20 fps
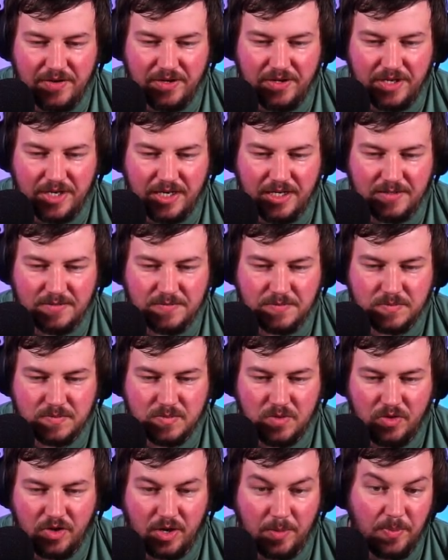there,
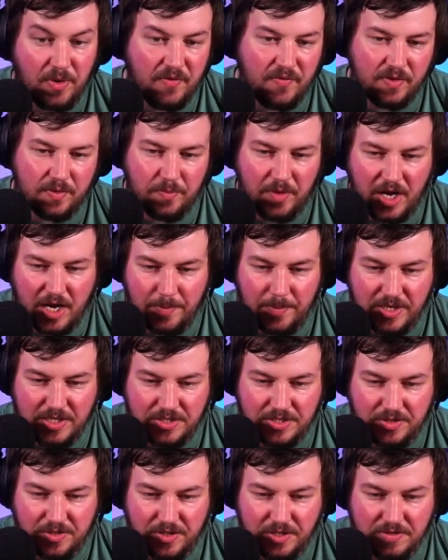like a perfect block
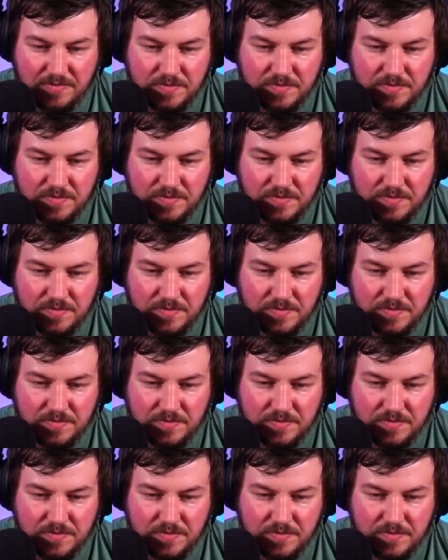basically.